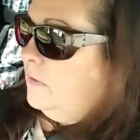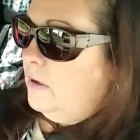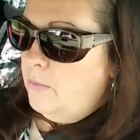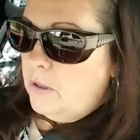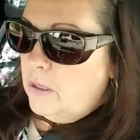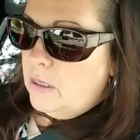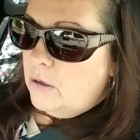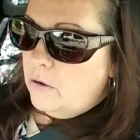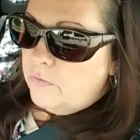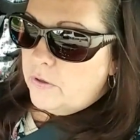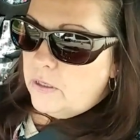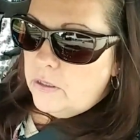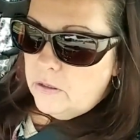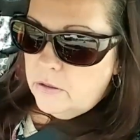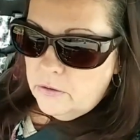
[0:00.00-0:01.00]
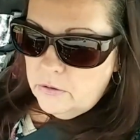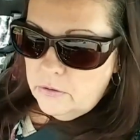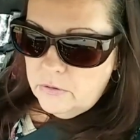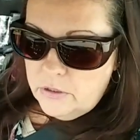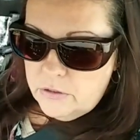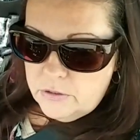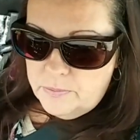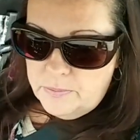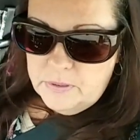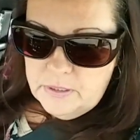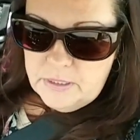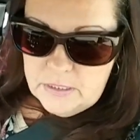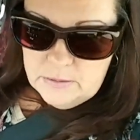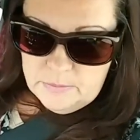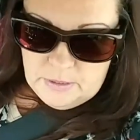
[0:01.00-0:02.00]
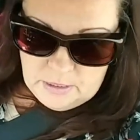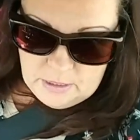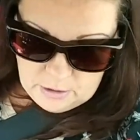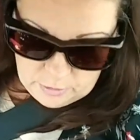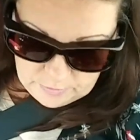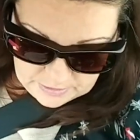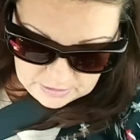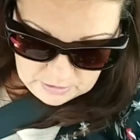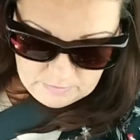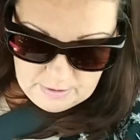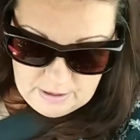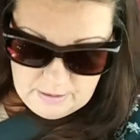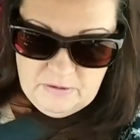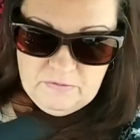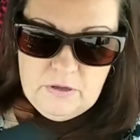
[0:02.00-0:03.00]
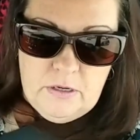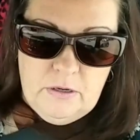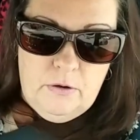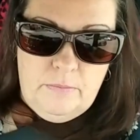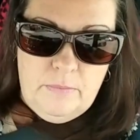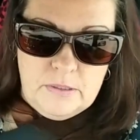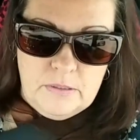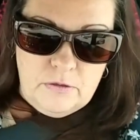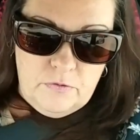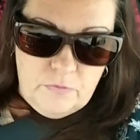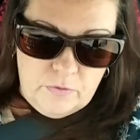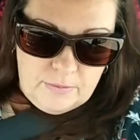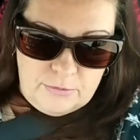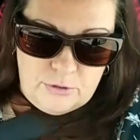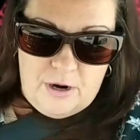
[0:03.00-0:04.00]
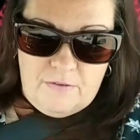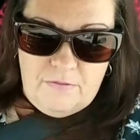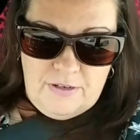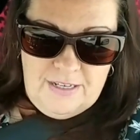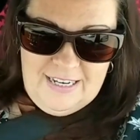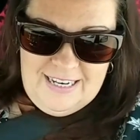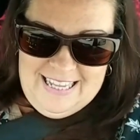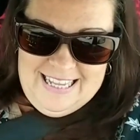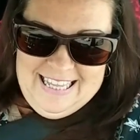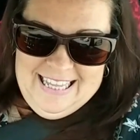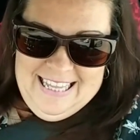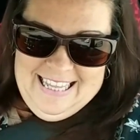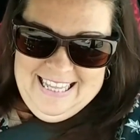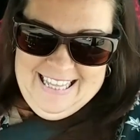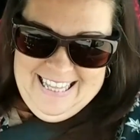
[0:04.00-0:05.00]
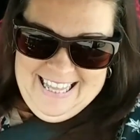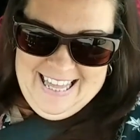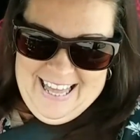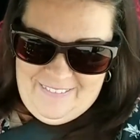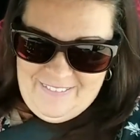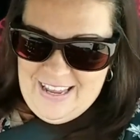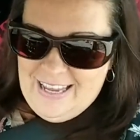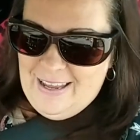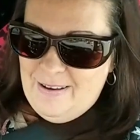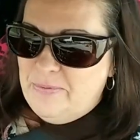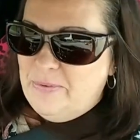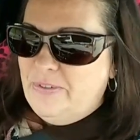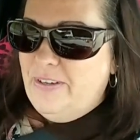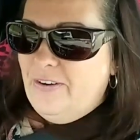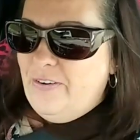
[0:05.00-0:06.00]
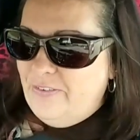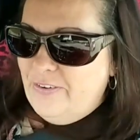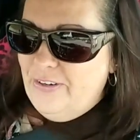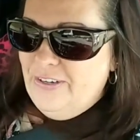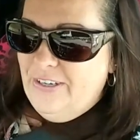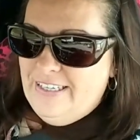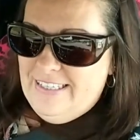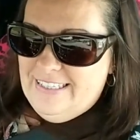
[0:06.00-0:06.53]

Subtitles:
I'm going to get over here. There's a policeman. I hope he don't mind me videoing myself while I'm driving. I may get pulled over.